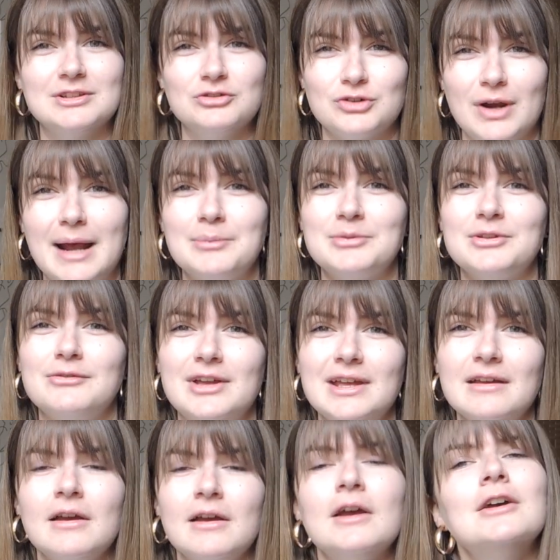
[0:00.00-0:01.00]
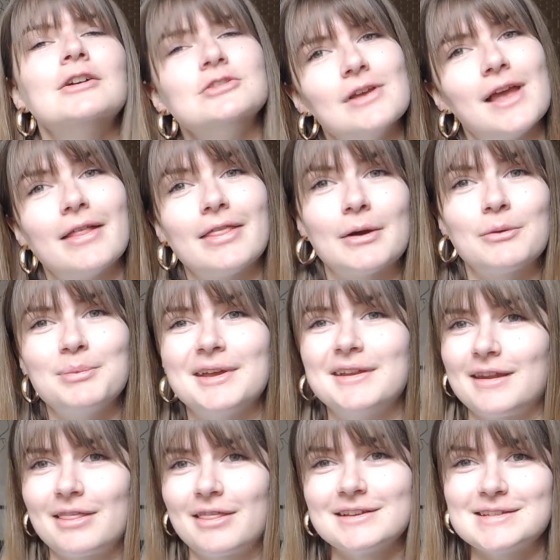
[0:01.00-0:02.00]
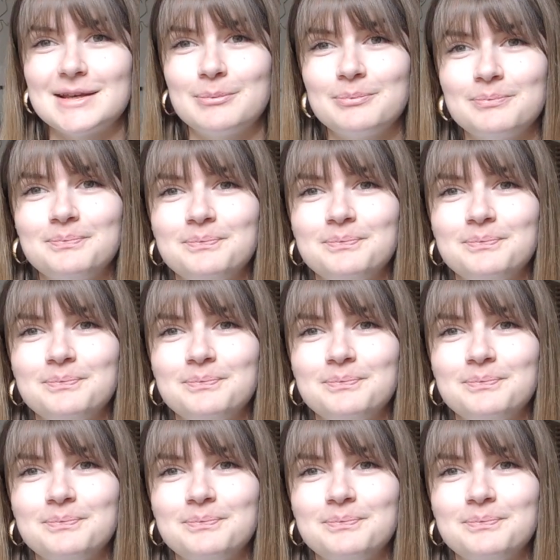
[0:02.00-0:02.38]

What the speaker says: and drabs of it. So yeah, that would be another tip.